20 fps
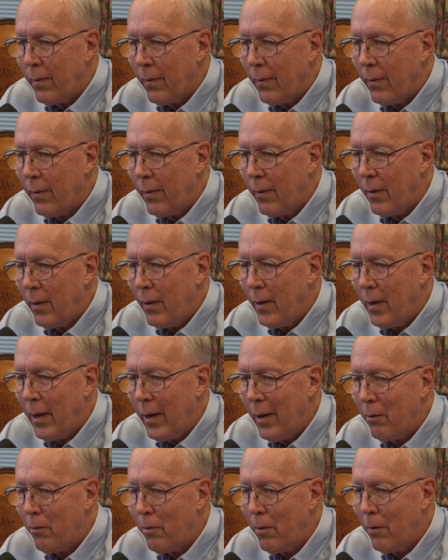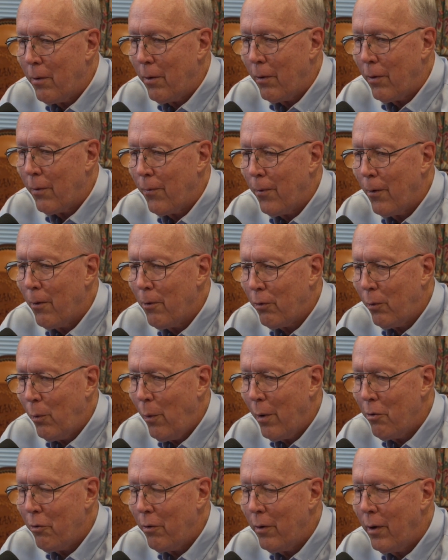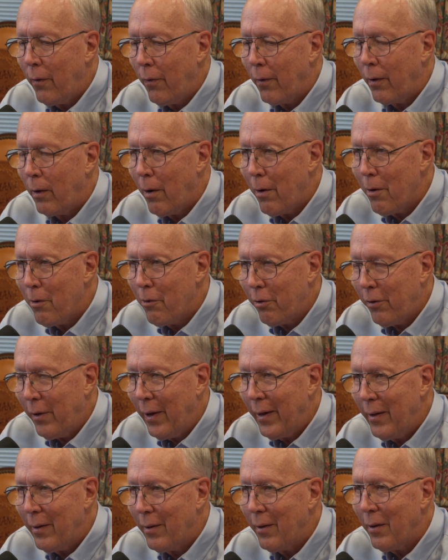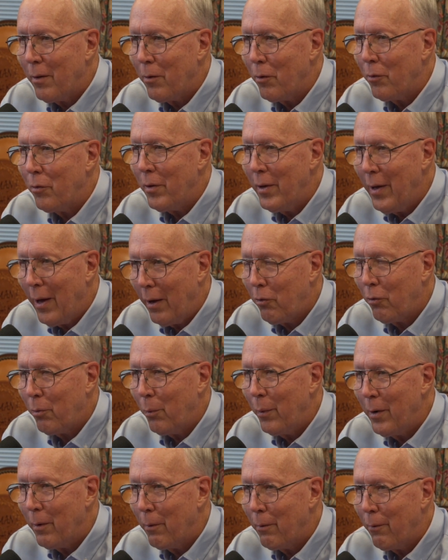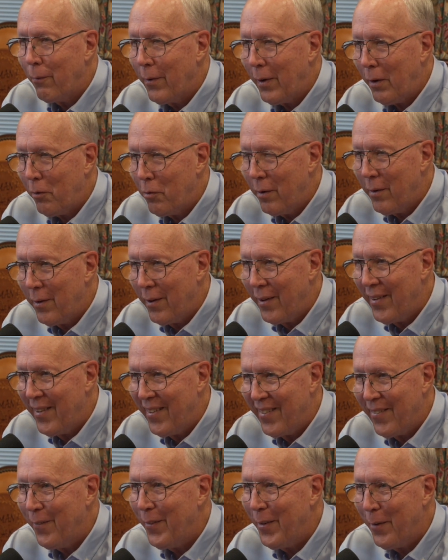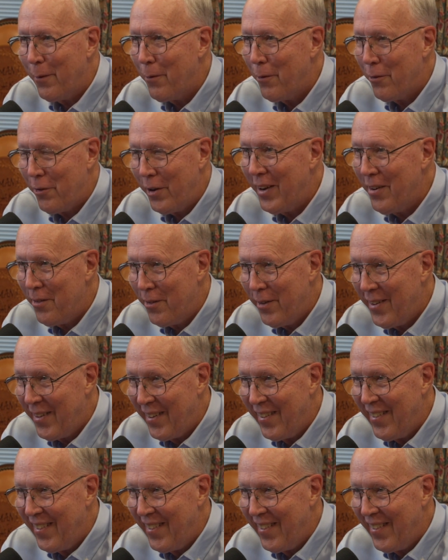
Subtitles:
The answer to the first question in the large scale is yes, we don't fix it. We don't change it.